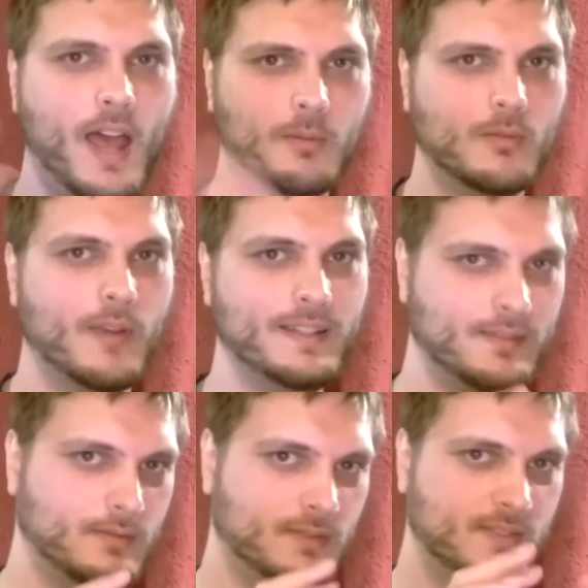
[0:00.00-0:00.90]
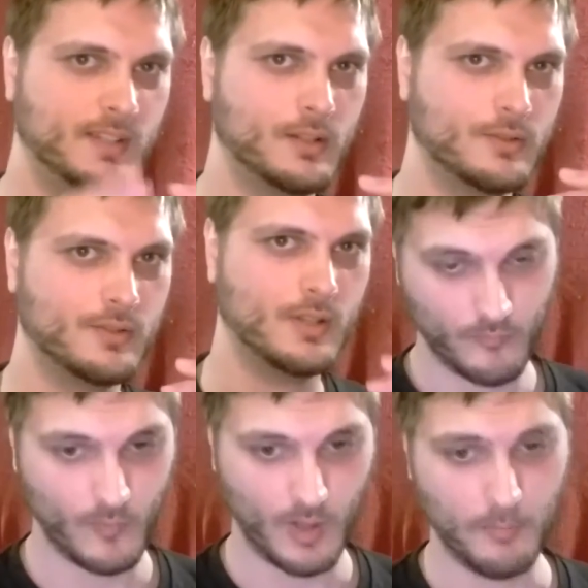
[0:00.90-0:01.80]
animal rights stickers
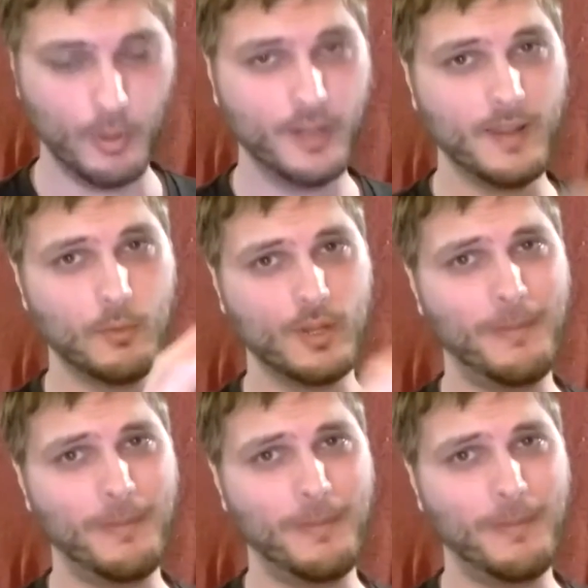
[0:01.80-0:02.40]
and putting them on the